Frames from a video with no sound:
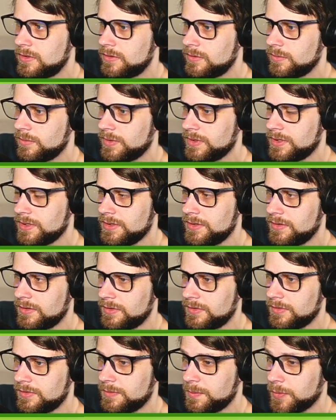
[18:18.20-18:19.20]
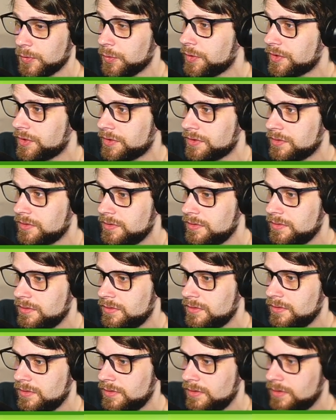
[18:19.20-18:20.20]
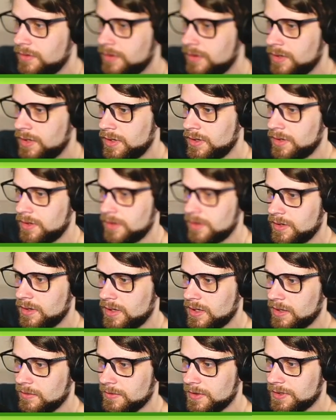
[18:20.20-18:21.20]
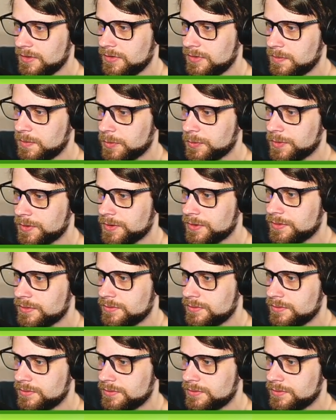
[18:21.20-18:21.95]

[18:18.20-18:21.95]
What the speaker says: We could just Spore. I'm gonna Spore.